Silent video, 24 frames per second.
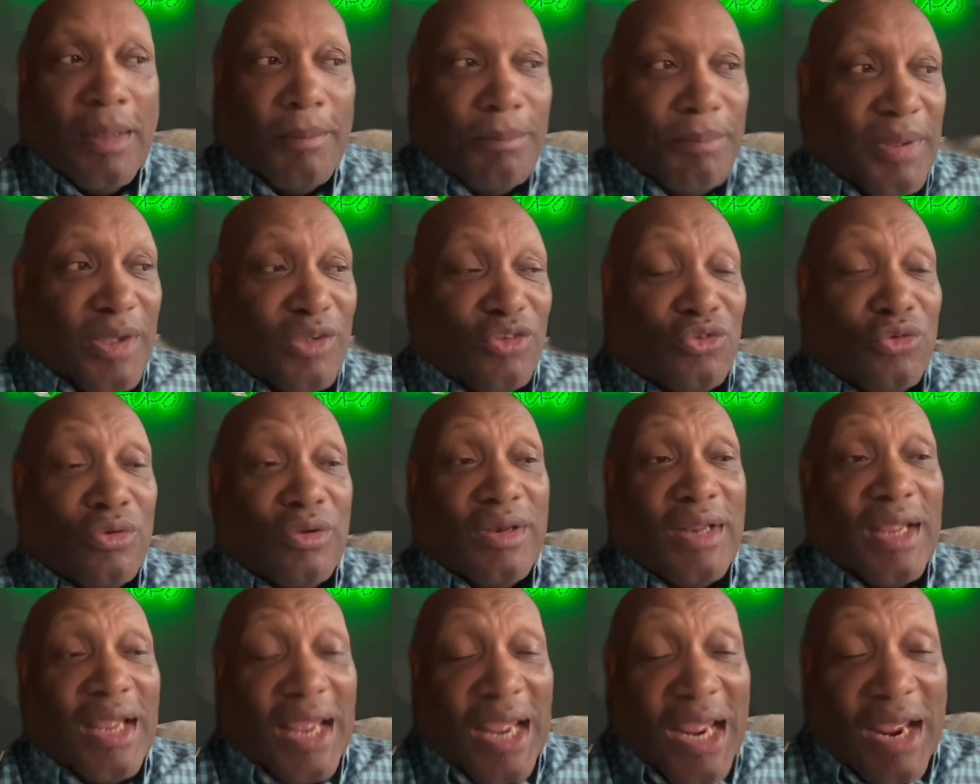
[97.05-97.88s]
Based on
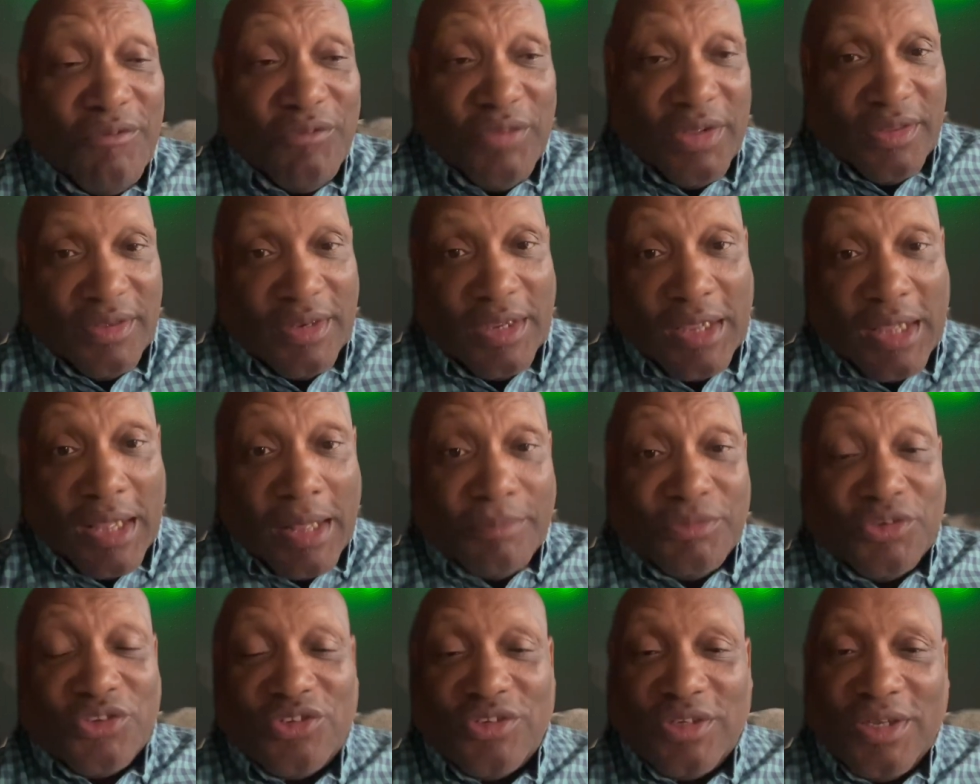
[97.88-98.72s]
everything I'm
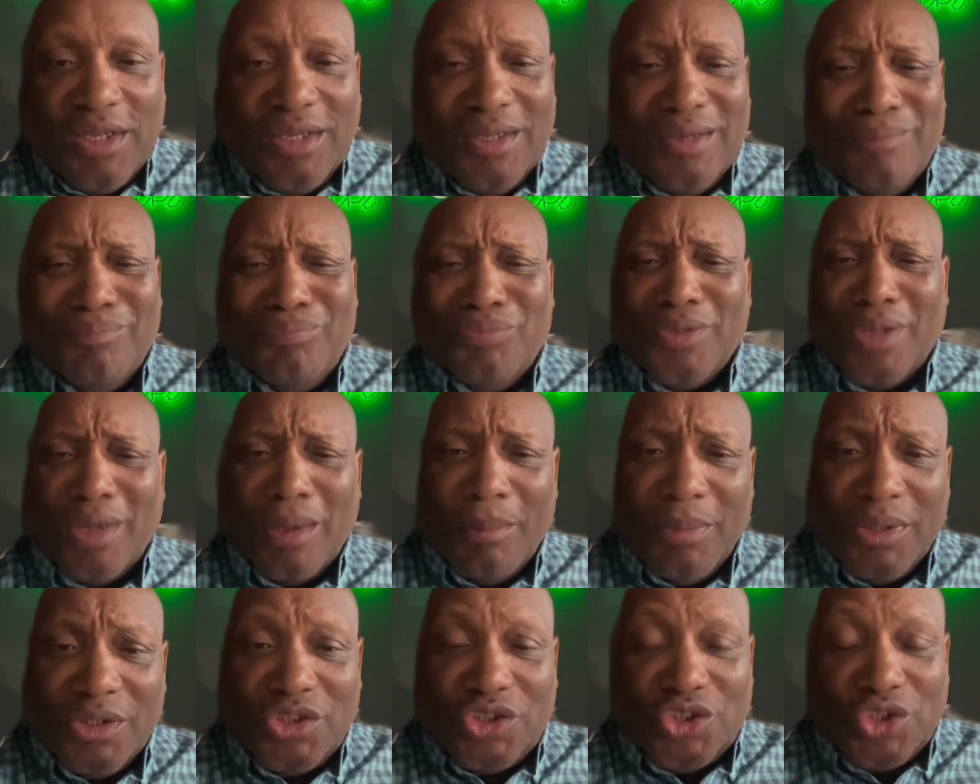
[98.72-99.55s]
seeing, a
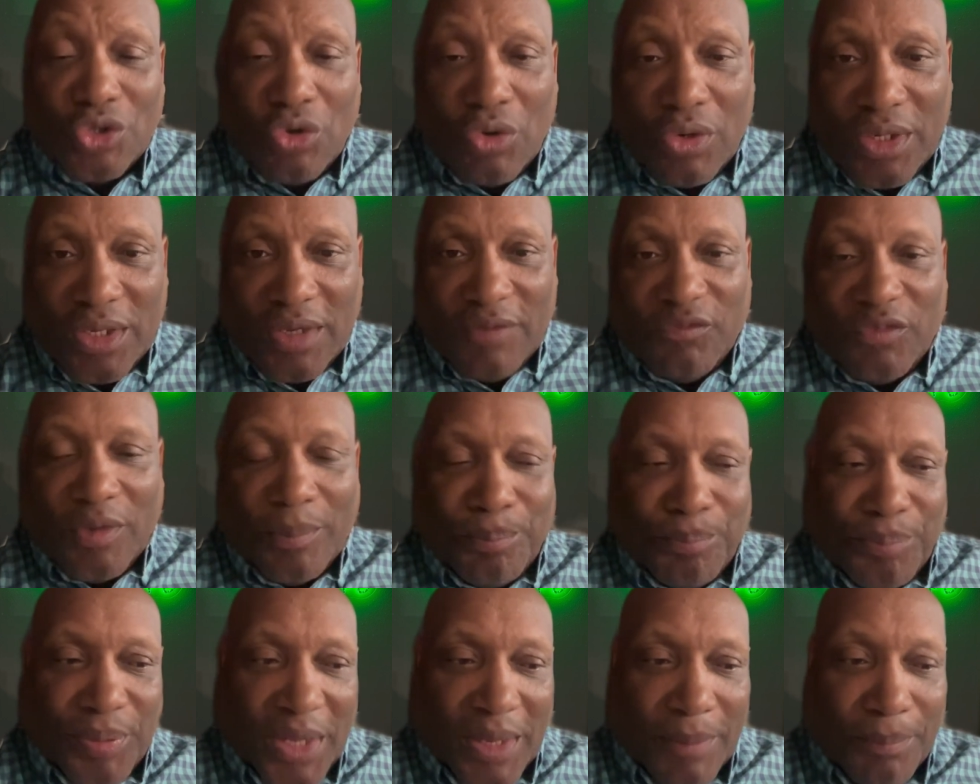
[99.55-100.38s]
majority of the
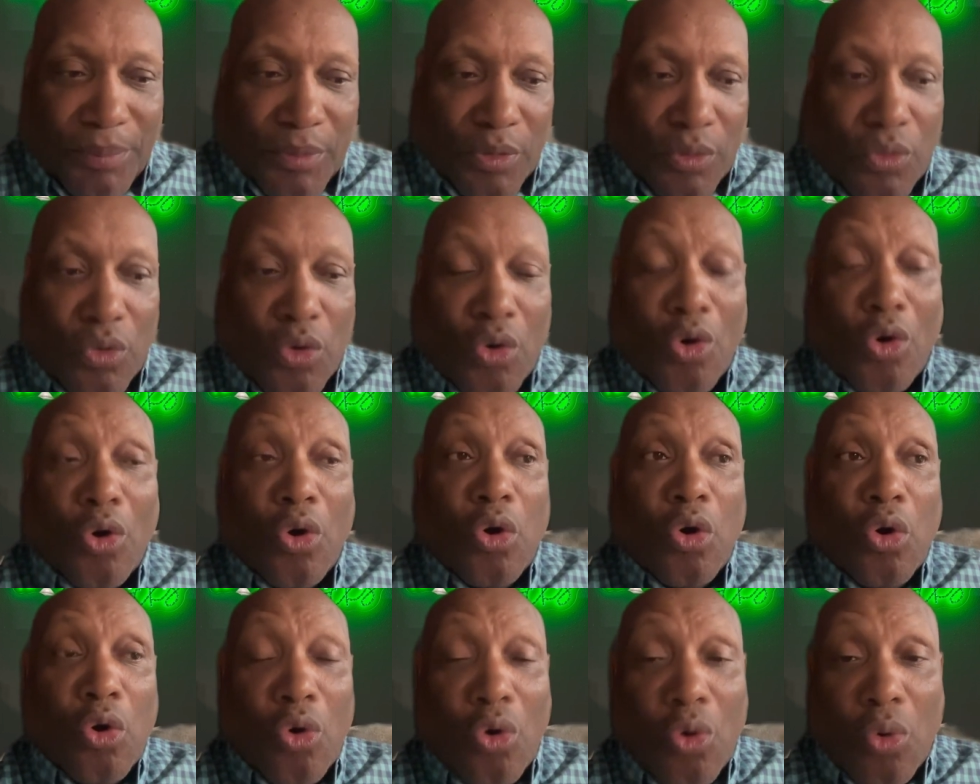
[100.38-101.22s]
people
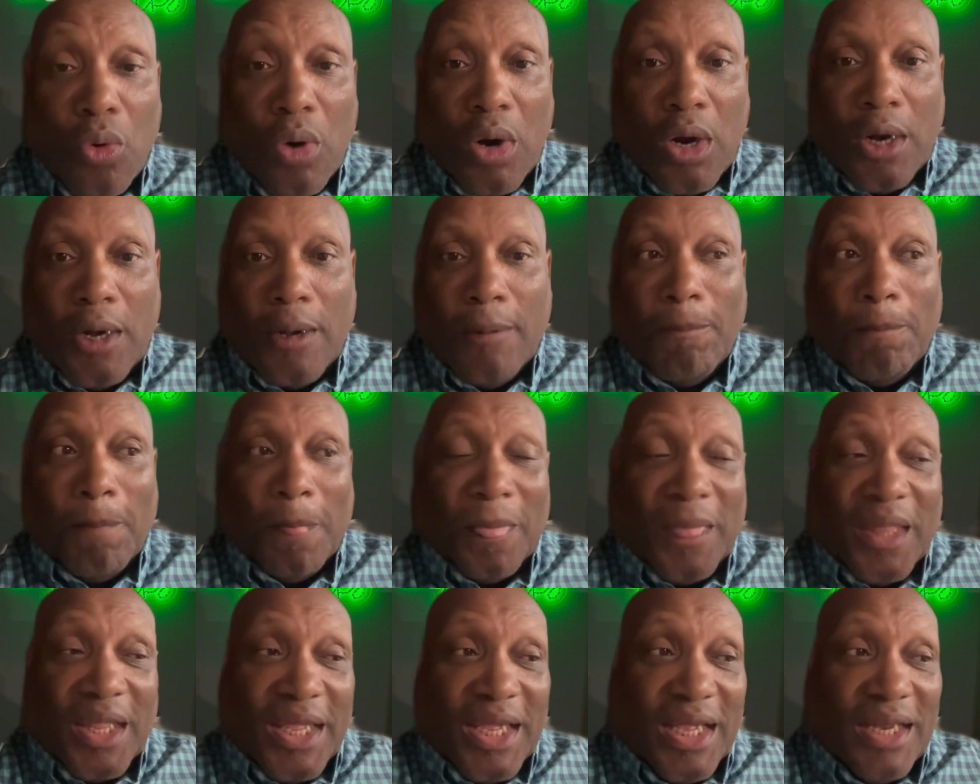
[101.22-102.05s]
who are
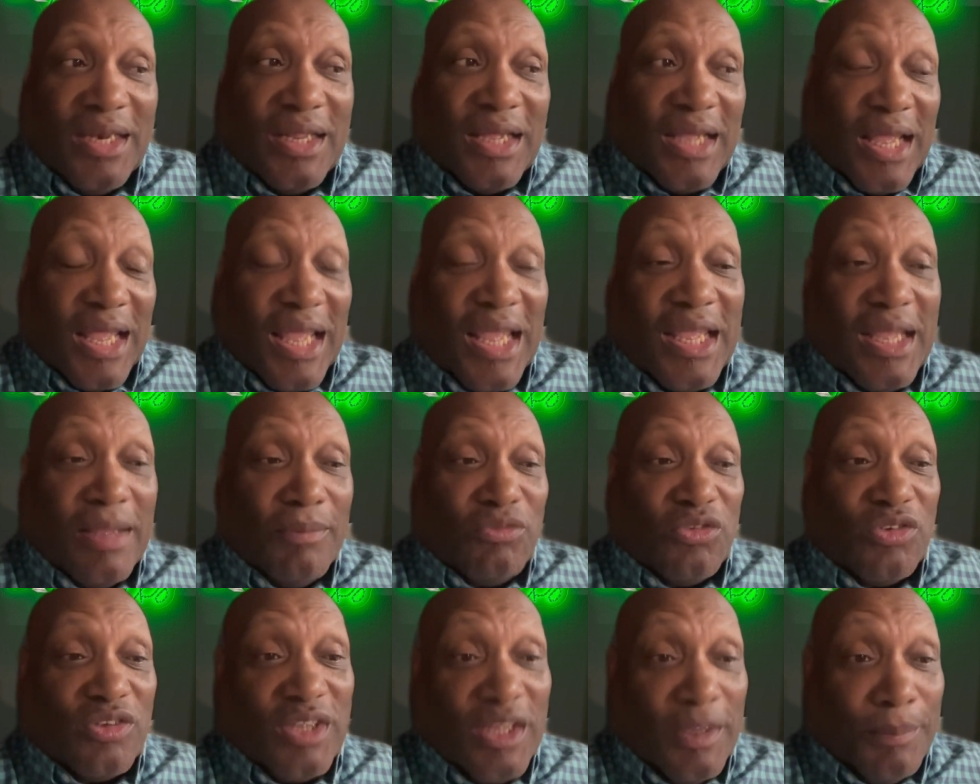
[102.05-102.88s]
in the
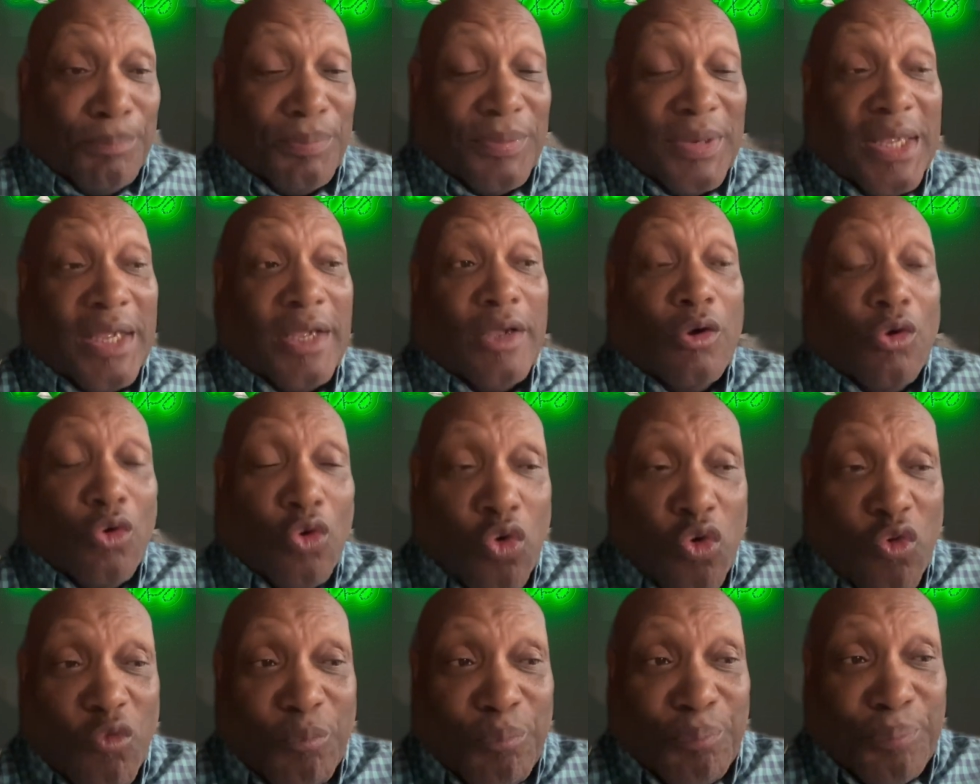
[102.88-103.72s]
AMC play,
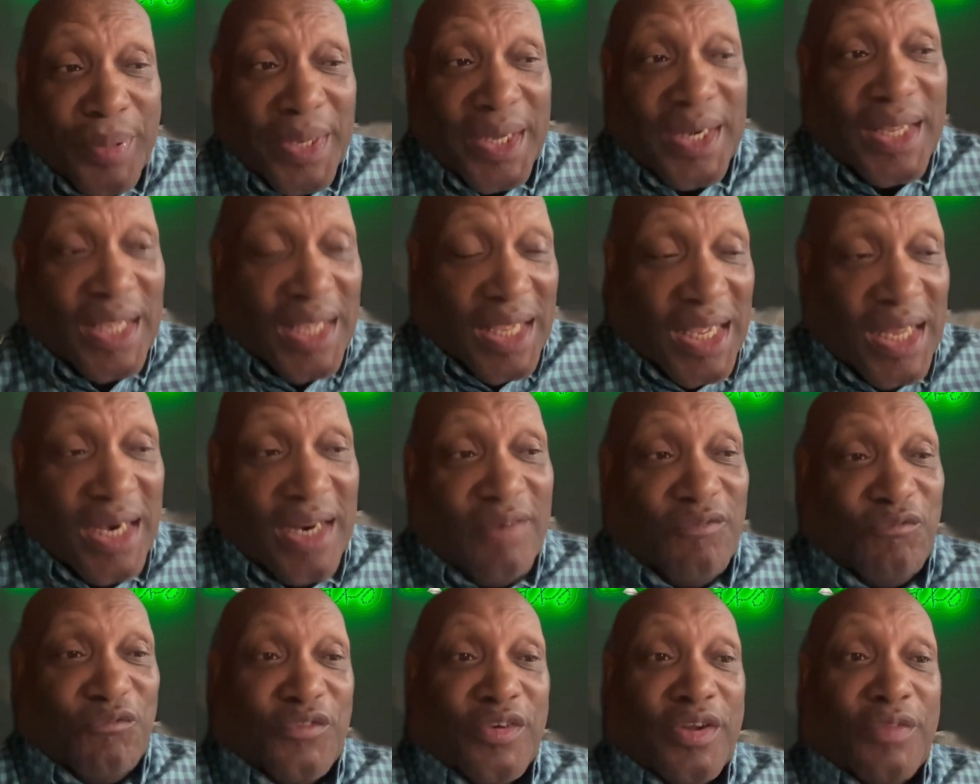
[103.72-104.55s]
who've been in
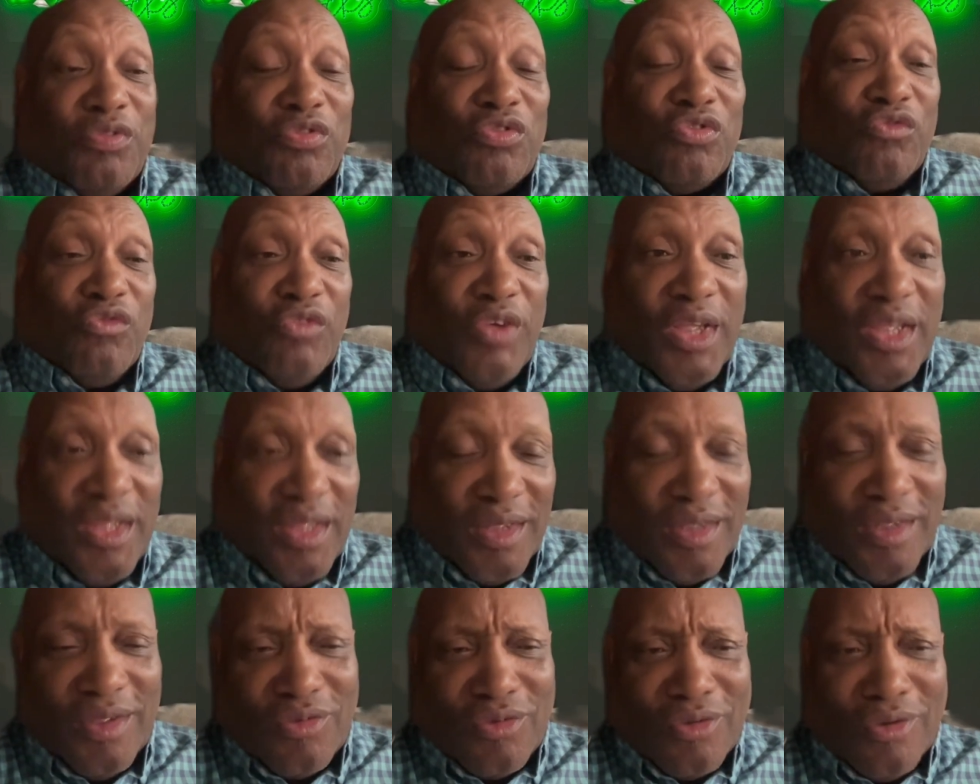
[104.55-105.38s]
it for 3
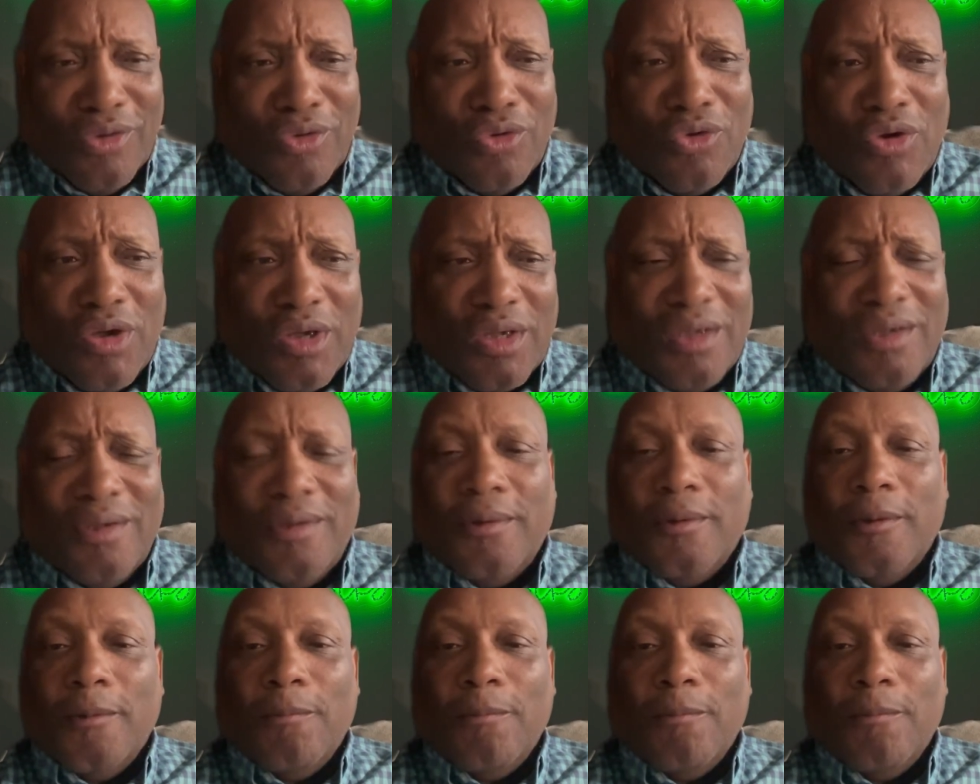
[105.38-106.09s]
years or longer,